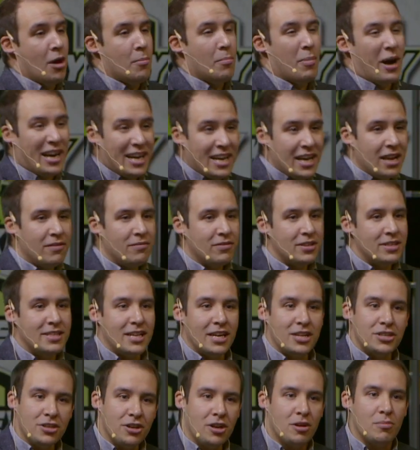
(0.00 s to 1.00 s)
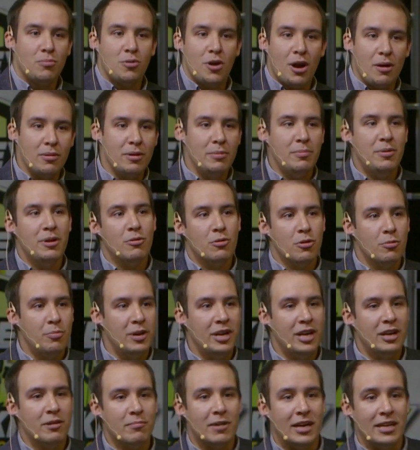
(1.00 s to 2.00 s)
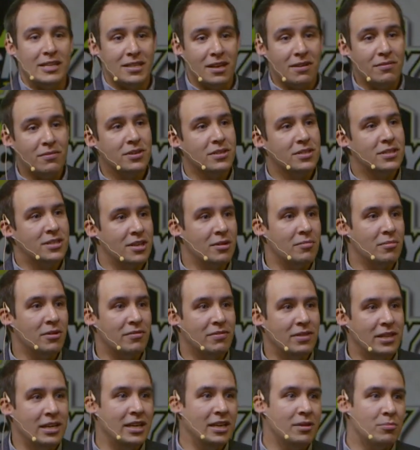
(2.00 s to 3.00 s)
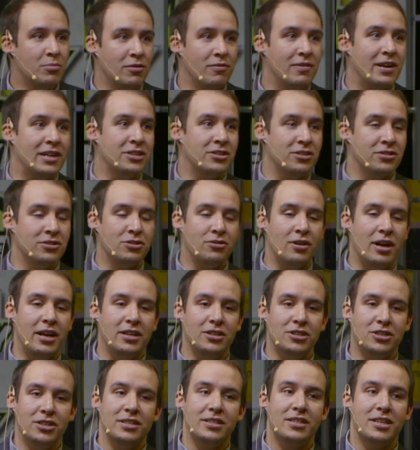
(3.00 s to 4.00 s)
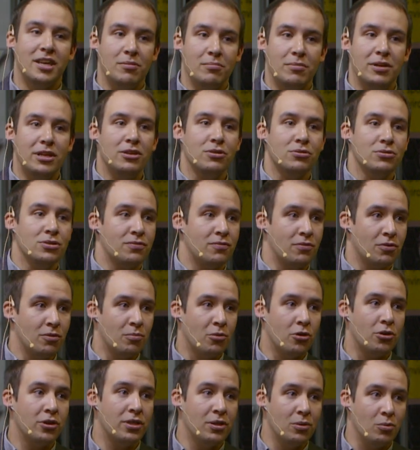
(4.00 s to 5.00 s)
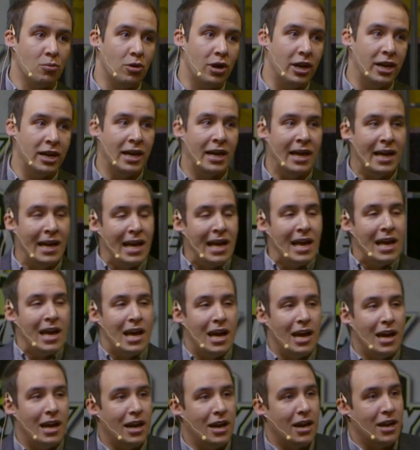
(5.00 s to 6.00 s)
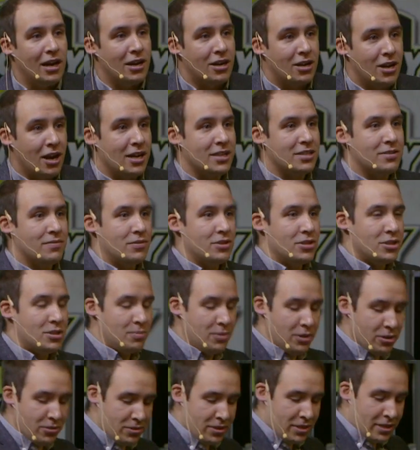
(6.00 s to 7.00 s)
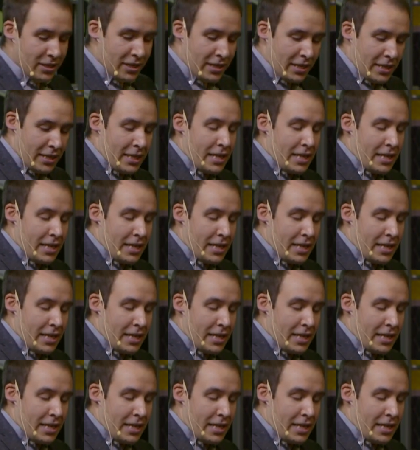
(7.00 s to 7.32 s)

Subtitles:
By the end of the session, I'll probably be repeating myself because some of the prevention strategies can be used for more than one cause of dispute.